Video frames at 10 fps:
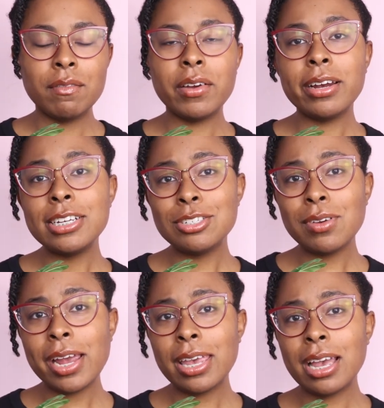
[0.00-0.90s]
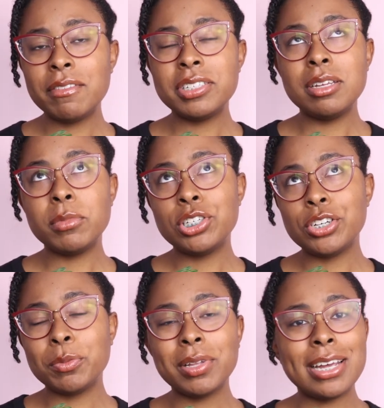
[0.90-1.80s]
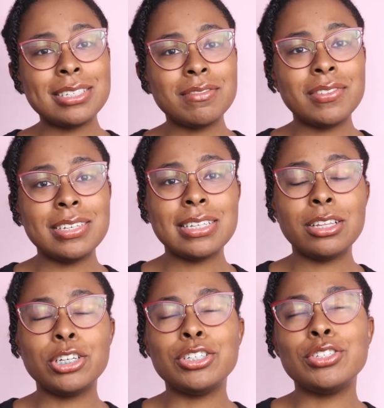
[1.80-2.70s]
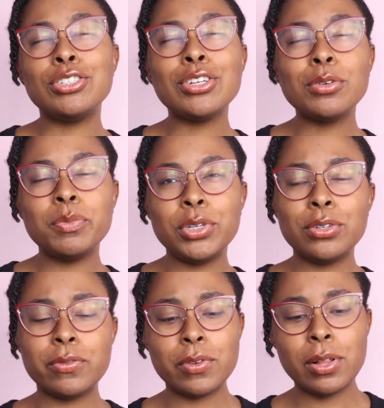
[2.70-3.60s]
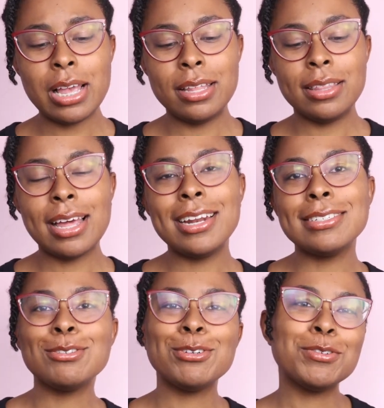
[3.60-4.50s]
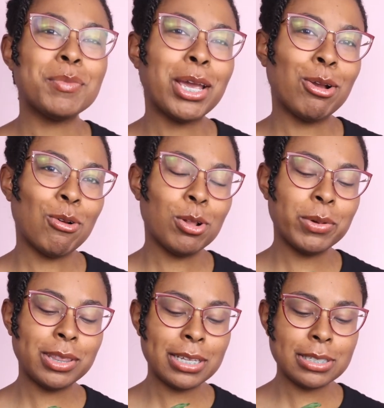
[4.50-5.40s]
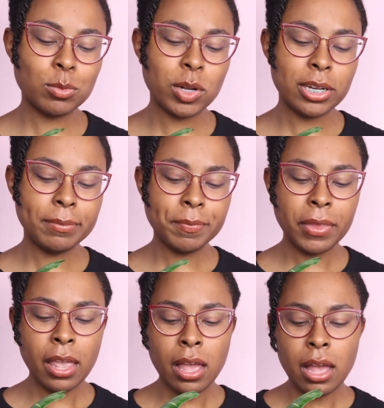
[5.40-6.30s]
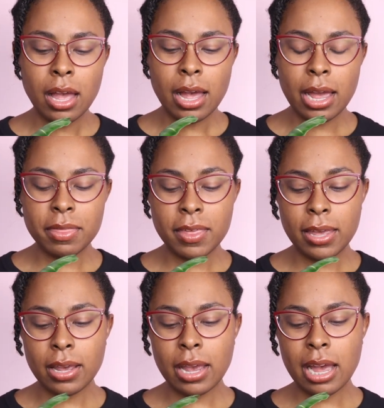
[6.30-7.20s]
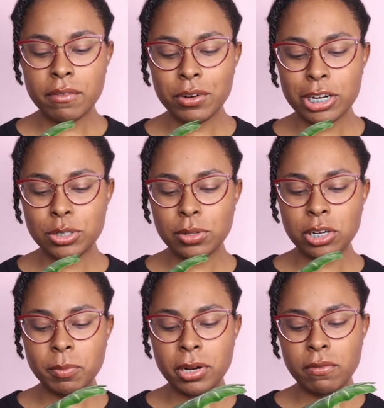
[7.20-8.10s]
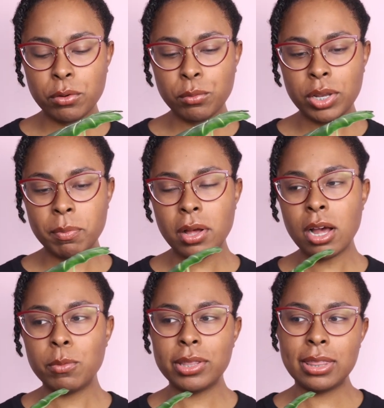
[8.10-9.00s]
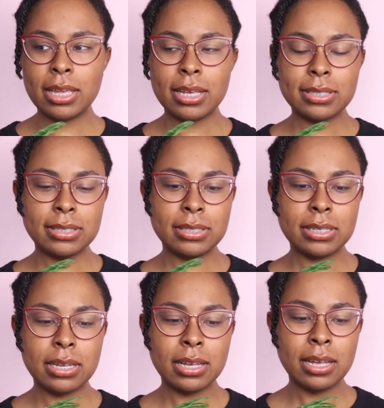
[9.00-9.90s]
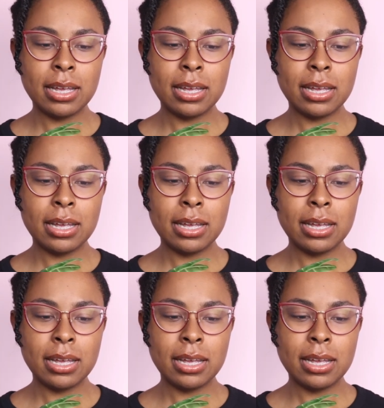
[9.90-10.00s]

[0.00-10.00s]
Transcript: Very striking. I've seen mature plants of these that look just so beautiful, and that is sort of my goal with this one. I think after I do a little bit of a repot with this,